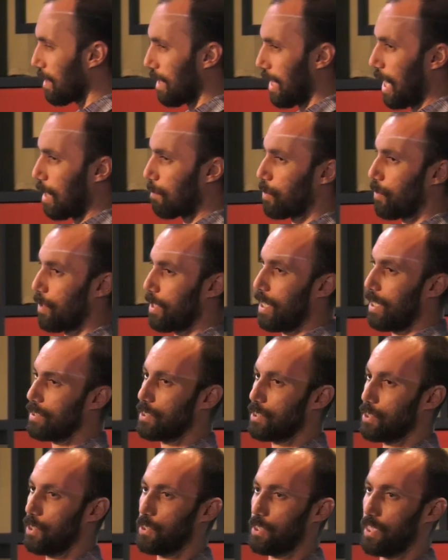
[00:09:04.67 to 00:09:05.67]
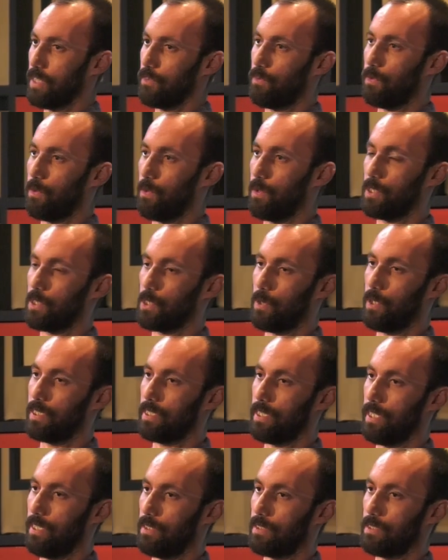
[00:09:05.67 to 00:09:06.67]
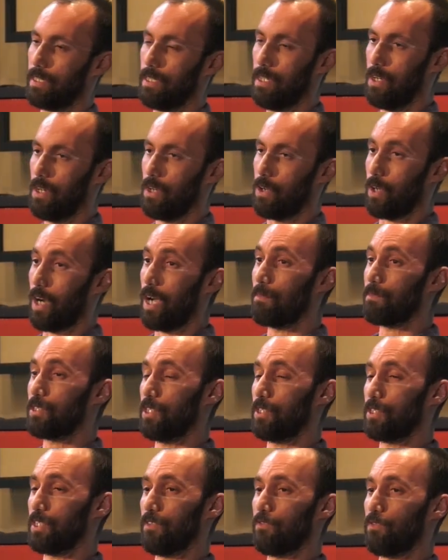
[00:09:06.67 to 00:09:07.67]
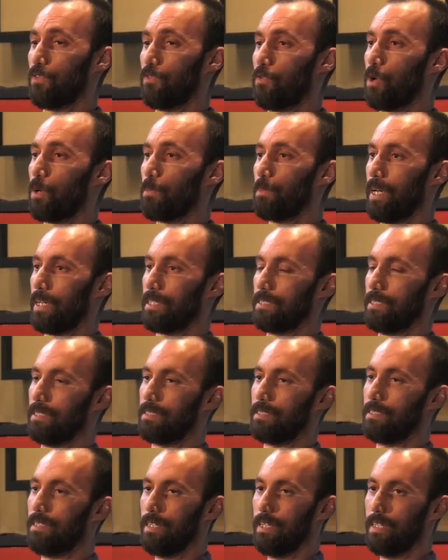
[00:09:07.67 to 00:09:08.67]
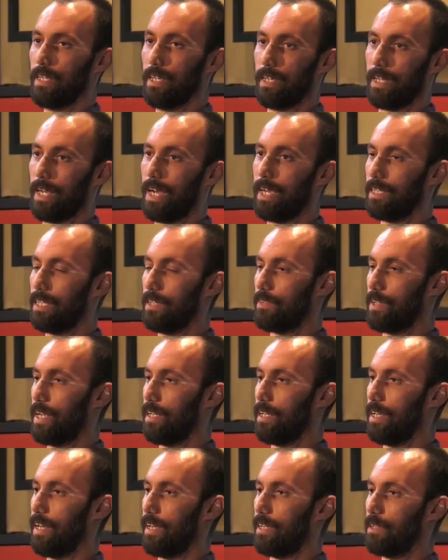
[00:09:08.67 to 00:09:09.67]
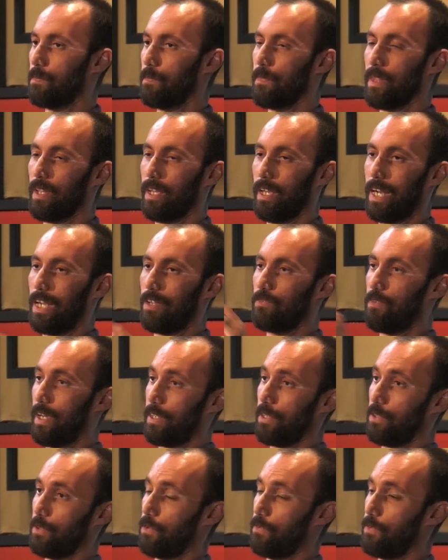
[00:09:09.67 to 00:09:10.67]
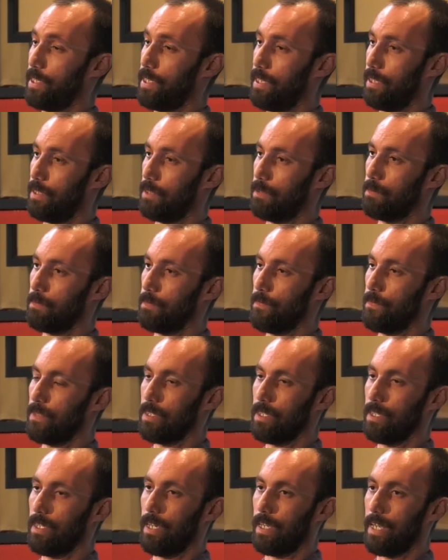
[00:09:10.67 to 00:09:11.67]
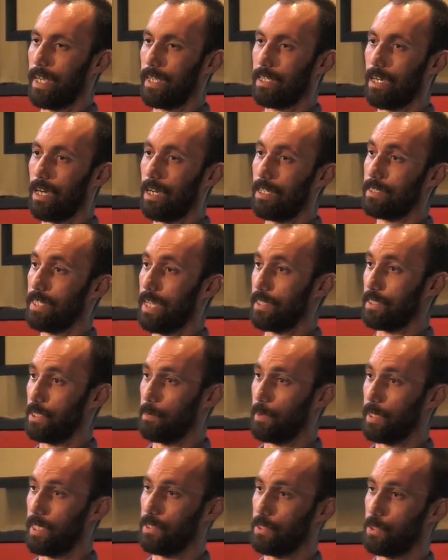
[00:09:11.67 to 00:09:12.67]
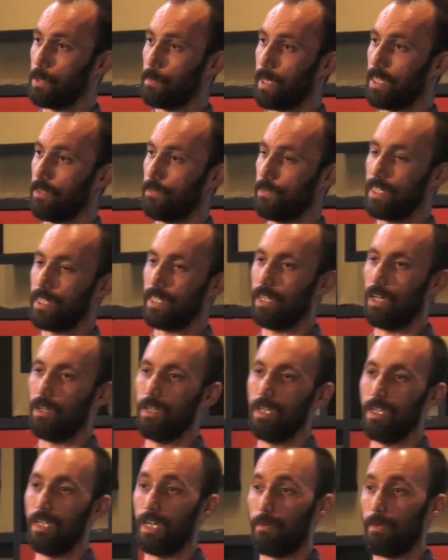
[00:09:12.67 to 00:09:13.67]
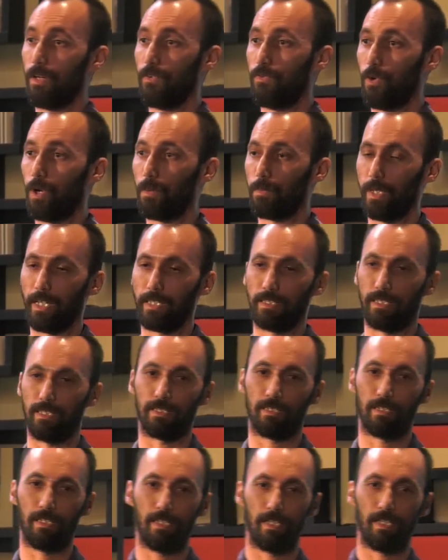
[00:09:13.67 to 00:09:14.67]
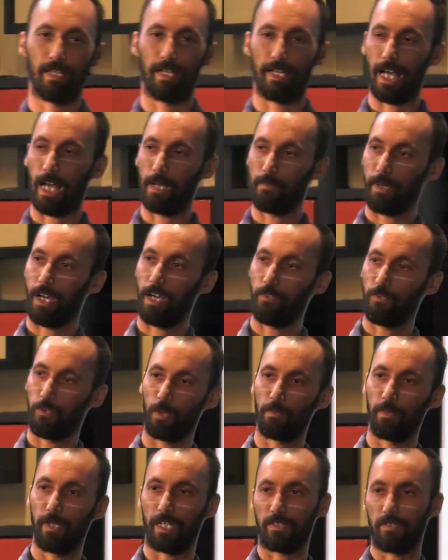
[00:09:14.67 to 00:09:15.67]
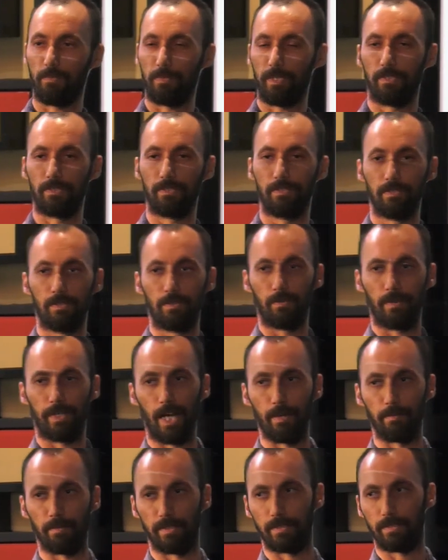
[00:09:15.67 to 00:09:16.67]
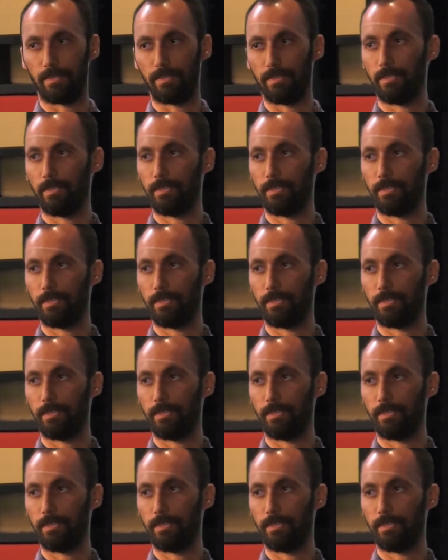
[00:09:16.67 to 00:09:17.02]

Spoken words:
I'm going on searching for short sales, or I'm searching for fourplexes, and I live in LA, and I find your video, and I contact you because you made a video about fourplexes, and I buy a fourplex from you. What happens?